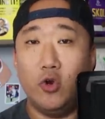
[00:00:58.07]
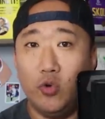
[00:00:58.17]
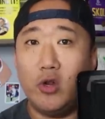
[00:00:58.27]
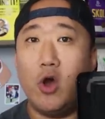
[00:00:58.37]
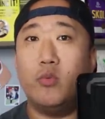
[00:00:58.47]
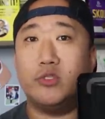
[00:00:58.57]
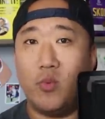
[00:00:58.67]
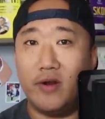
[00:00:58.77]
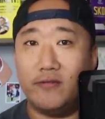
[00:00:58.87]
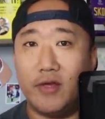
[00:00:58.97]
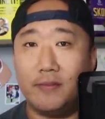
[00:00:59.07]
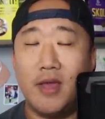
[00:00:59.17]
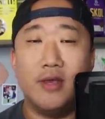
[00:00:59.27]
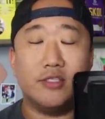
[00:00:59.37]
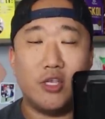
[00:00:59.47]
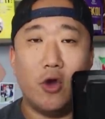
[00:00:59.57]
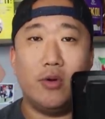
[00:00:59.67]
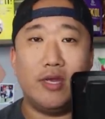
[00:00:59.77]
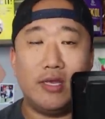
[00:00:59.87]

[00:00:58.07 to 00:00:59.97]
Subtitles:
Udoh was one of them. So